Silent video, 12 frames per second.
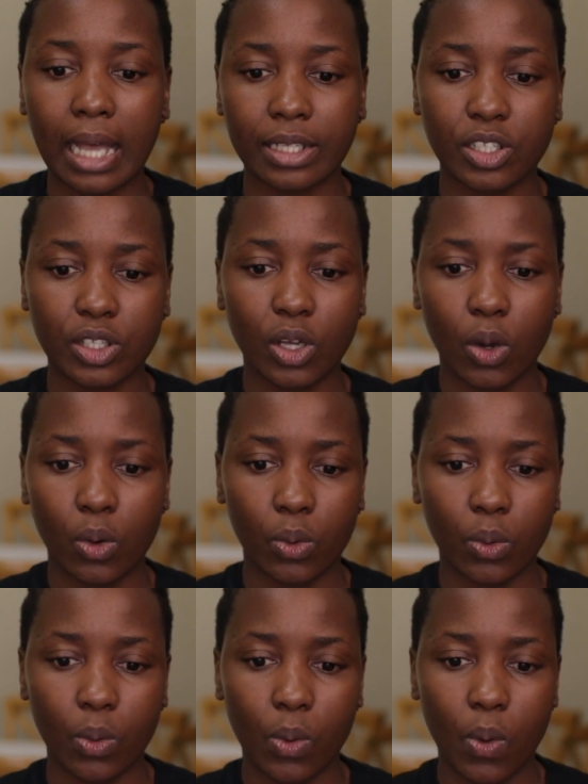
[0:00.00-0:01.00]
And
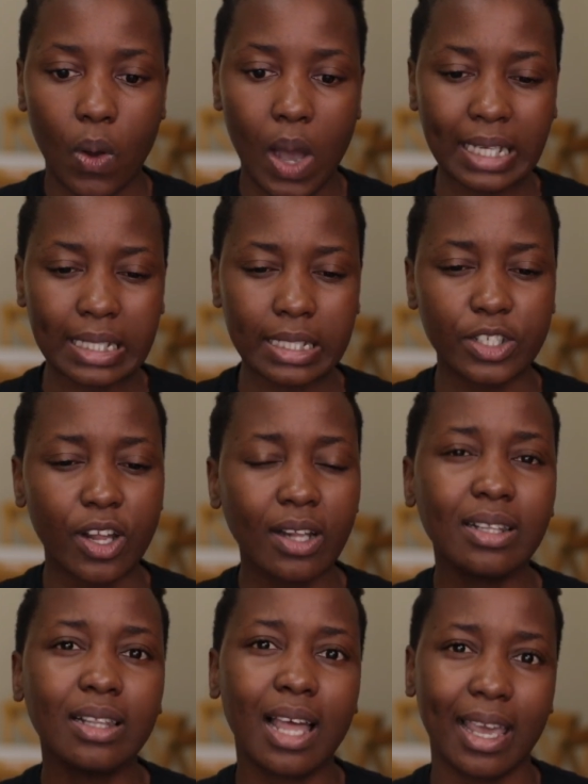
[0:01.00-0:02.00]
so I did not
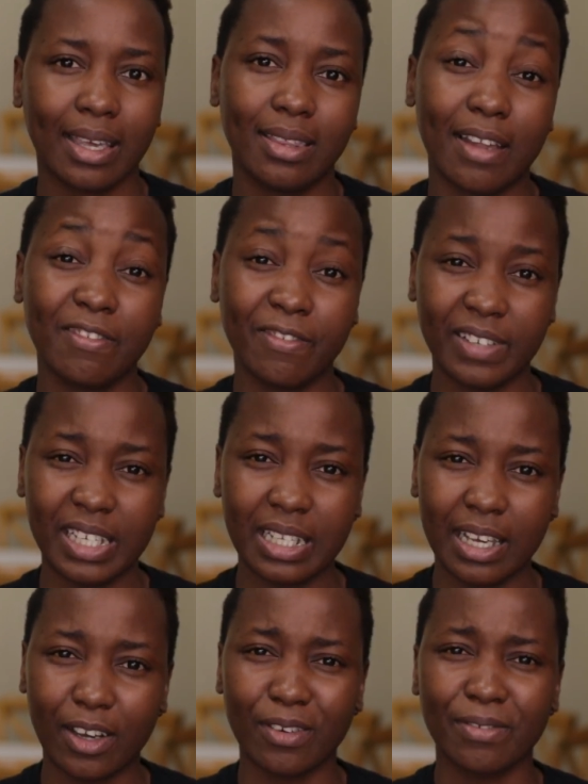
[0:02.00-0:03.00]
like that
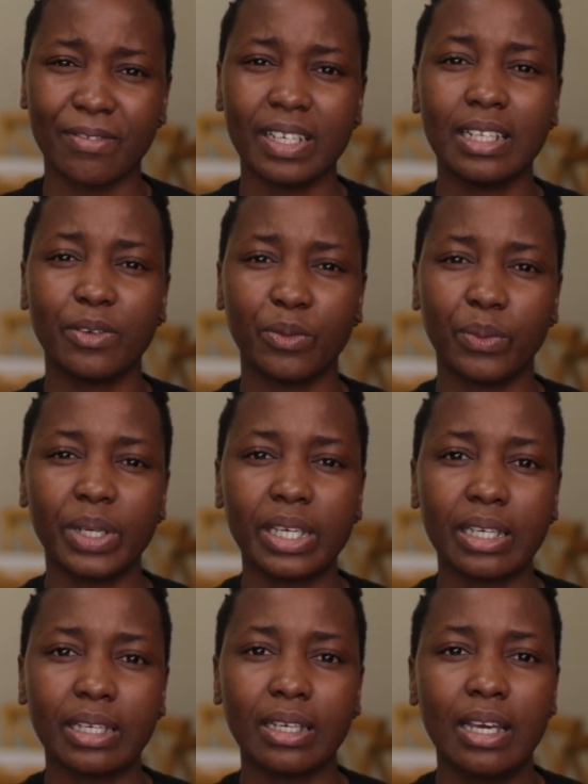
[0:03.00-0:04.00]
feeling of feeling
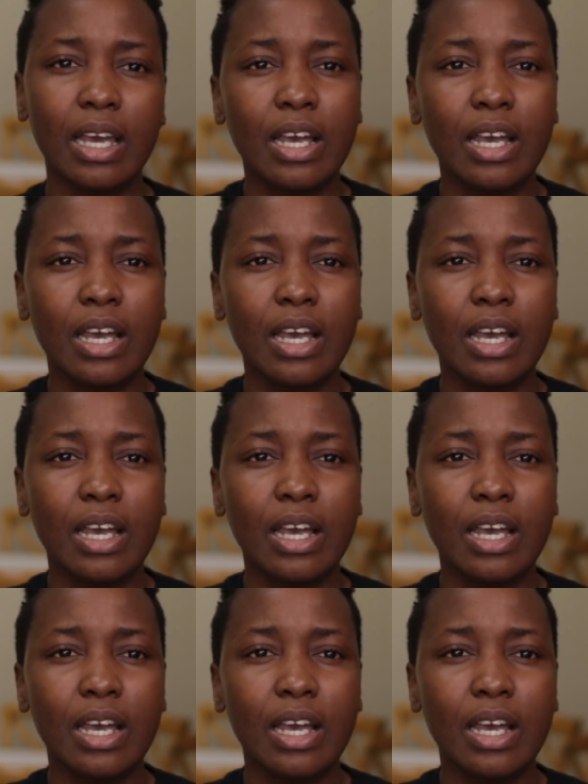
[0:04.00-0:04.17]
weak.